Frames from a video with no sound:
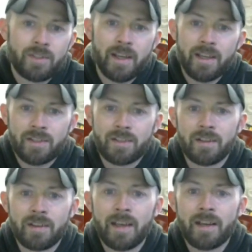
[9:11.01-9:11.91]

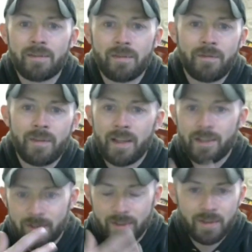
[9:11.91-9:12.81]
chest, neck,
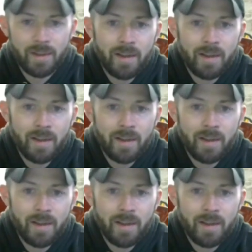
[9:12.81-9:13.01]
face.